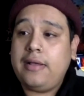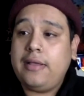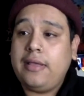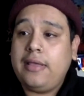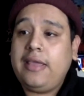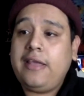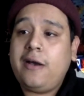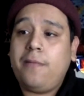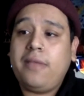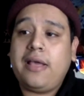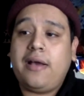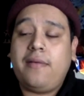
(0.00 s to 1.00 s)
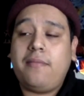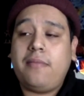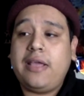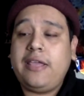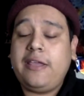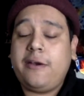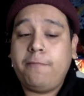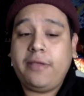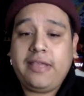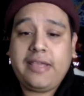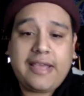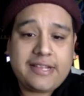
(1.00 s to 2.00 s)
He helped me out my
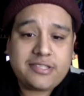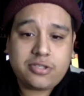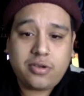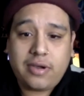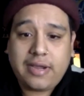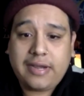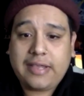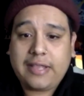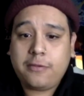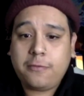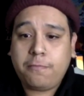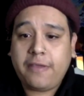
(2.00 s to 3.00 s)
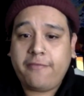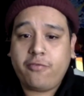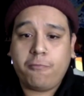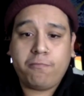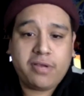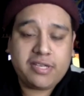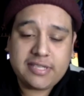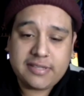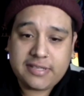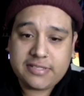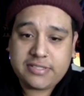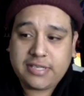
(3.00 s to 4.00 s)
EOPS, so I didn't have to pay for books and
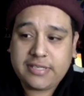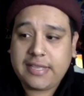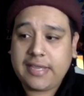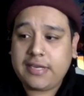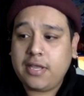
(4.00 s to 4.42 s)
things like that.